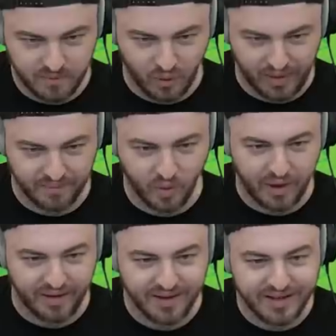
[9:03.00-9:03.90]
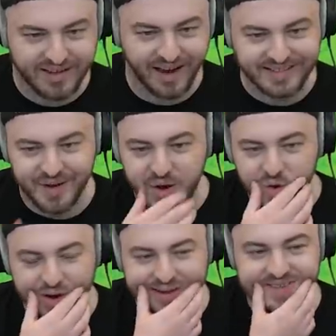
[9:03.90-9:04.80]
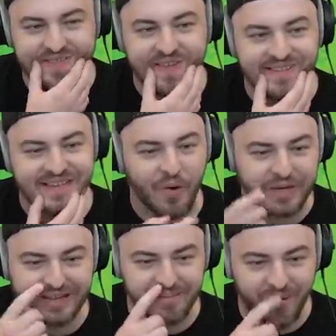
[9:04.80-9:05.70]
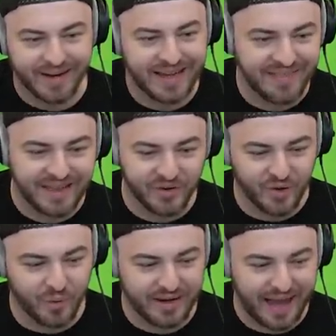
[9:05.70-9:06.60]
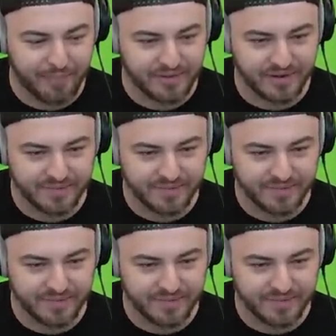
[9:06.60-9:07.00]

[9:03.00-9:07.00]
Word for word: Okay, okay. Guys, guys, this is how we get the money and they don't know what happened.